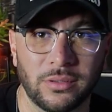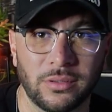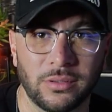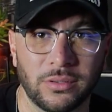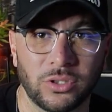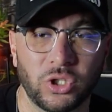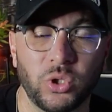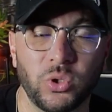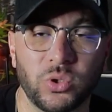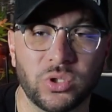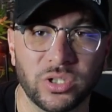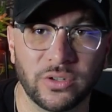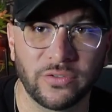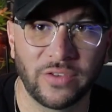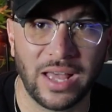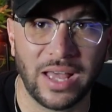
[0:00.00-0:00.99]
to
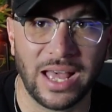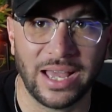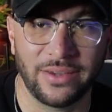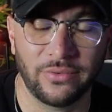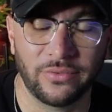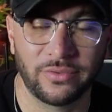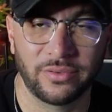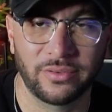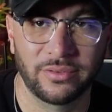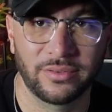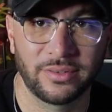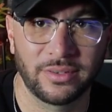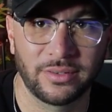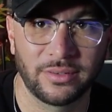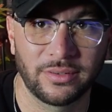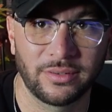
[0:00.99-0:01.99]
survive,
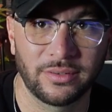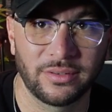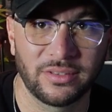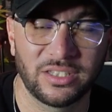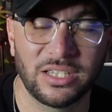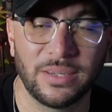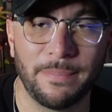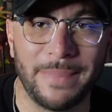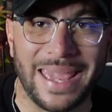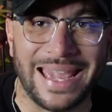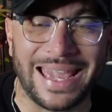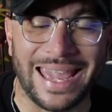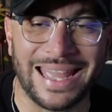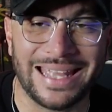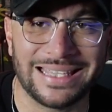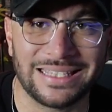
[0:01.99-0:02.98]
to make
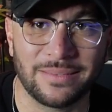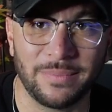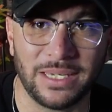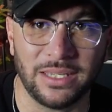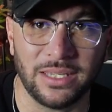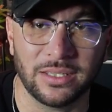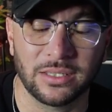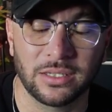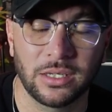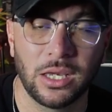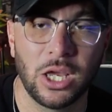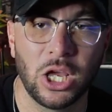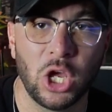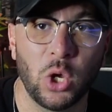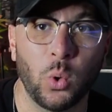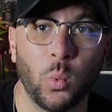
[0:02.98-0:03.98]
ends meet,
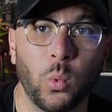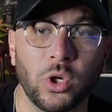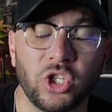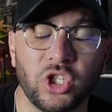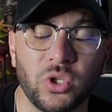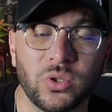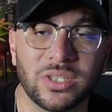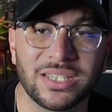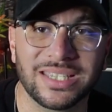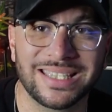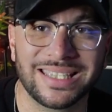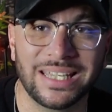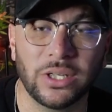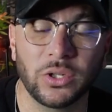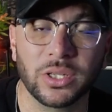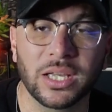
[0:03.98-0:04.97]
would you
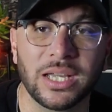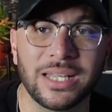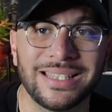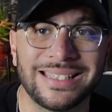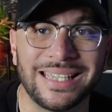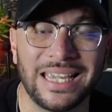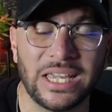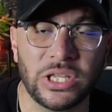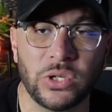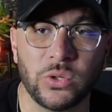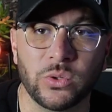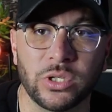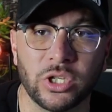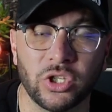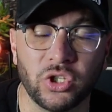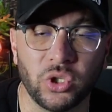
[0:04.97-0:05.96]
still continue
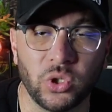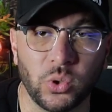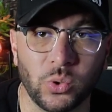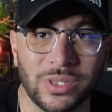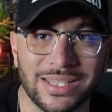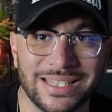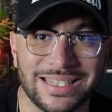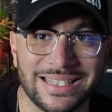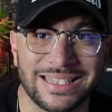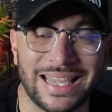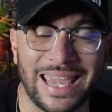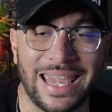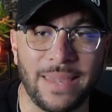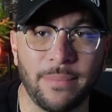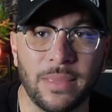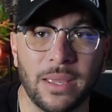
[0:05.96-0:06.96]
to do the
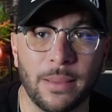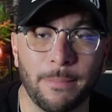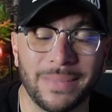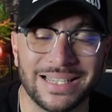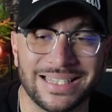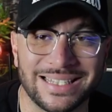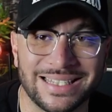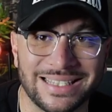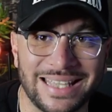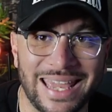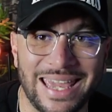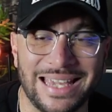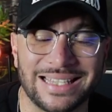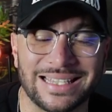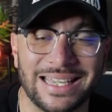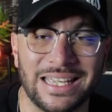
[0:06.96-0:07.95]
same
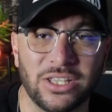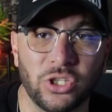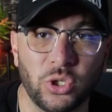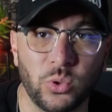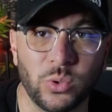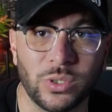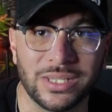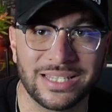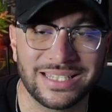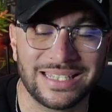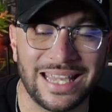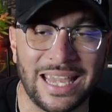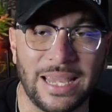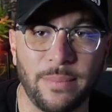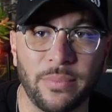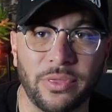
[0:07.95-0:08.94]
mistakes and do the
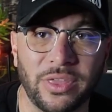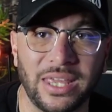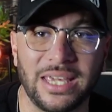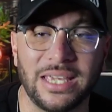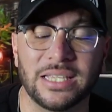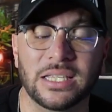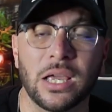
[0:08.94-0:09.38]
same things